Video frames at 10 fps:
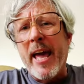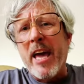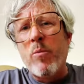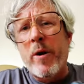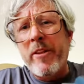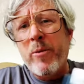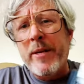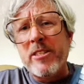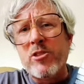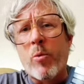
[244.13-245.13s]
And one of the
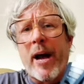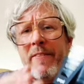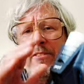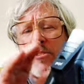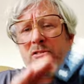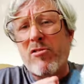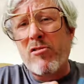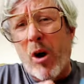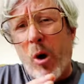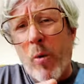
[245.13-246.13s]
reasons why this is
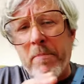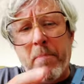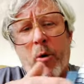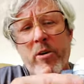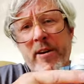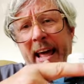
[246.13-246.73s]
so important